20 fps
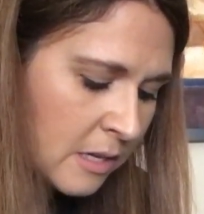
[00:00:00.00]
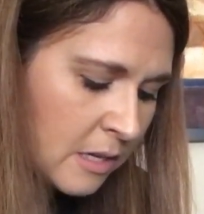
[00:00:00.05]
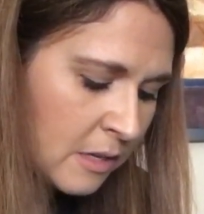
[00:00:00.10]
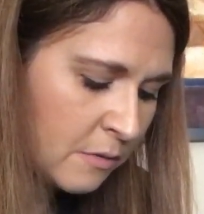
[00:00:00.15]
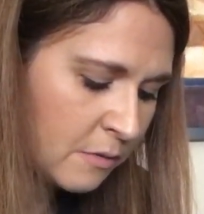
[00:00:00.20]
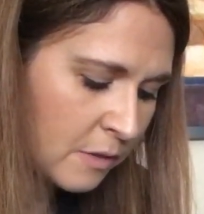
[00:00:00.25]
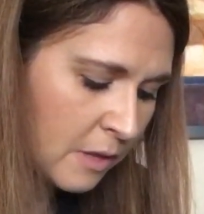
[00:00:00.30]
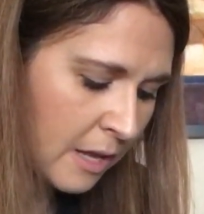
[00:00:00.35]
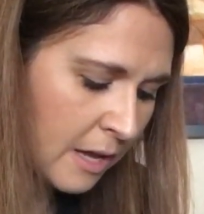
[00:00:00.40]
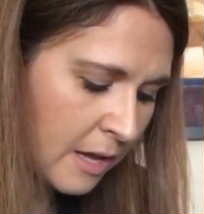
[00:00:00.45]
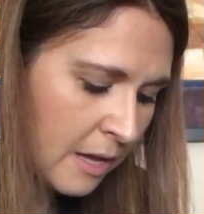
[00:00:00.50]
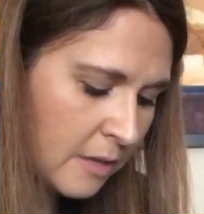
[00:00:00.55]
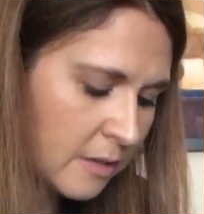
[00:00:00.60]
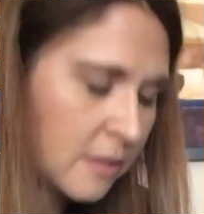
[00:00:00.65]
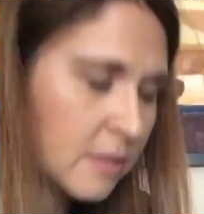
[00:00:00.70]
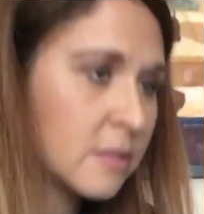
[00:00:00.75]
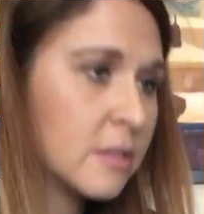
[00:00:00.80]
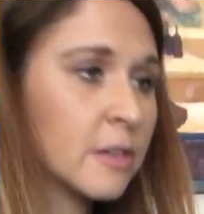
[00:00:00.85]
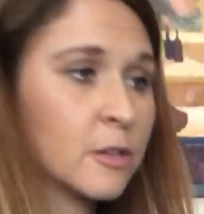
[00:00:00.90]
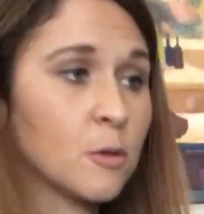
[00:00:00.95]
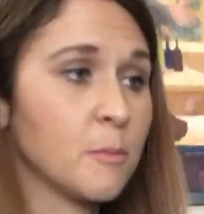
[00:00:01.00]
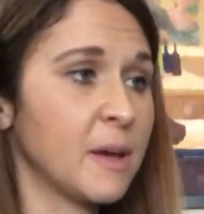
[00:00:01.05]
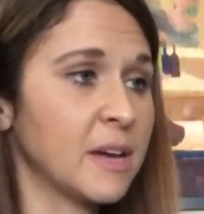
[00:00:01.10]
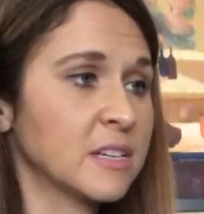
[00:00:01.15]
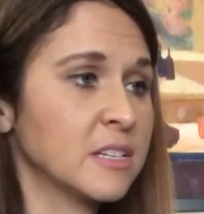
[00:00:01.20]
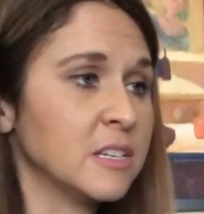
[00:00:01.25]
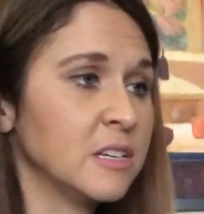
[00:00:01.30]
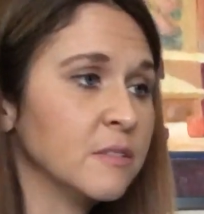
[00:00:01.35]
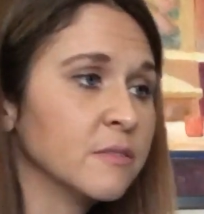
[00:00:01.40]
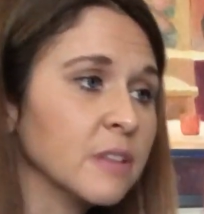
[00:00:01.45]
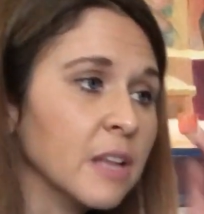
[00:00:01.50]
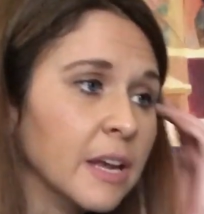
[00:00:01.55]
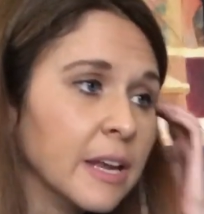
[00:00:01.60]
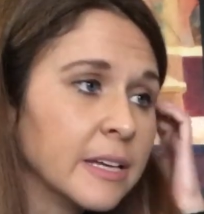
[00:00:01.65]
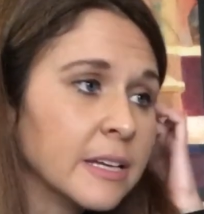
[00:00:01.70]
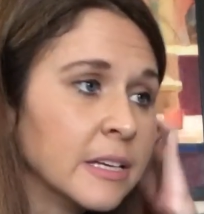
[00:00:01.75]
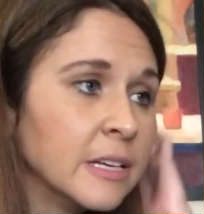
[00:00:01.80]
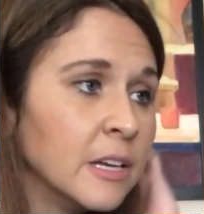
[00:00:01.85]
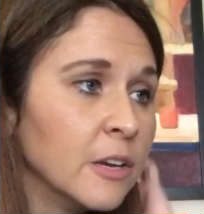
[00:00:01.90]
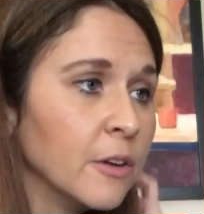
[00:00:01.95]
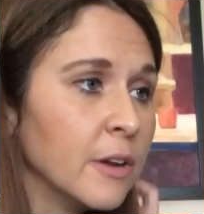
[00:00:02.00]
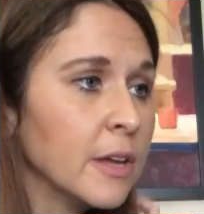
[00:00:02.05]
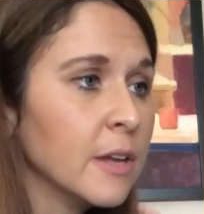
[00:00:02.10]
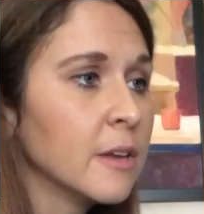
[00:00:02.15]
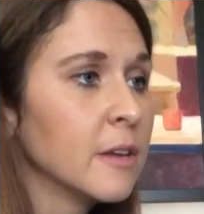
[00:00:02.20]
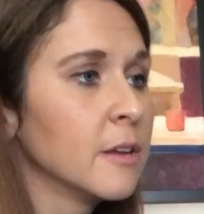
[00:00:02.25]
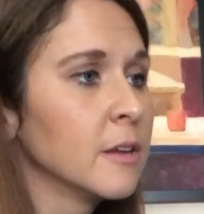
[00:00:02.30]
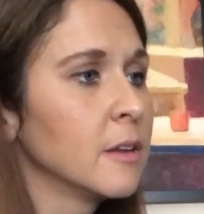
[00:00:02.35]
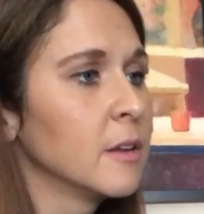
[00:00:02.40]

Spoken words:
E flat. He's going to go back to E flat. I can hear it.